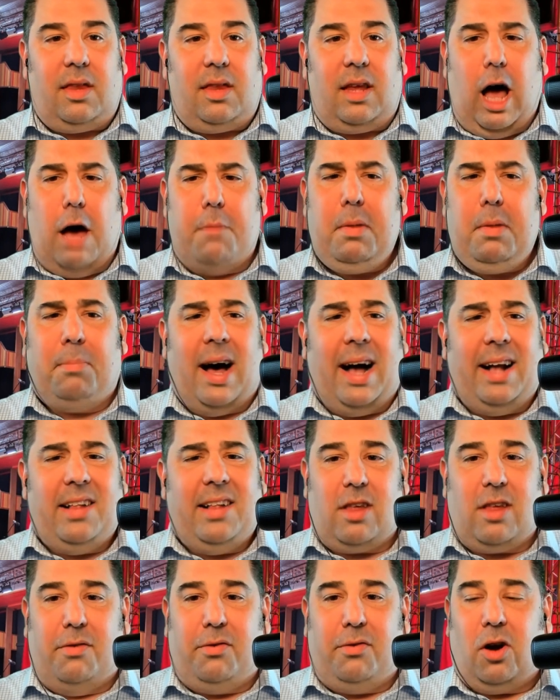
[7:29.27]
I've been buying
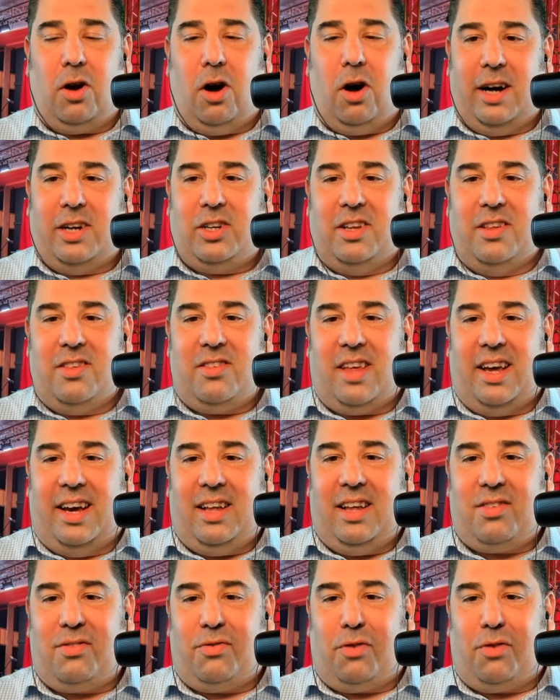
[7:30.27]
stuff on auction sites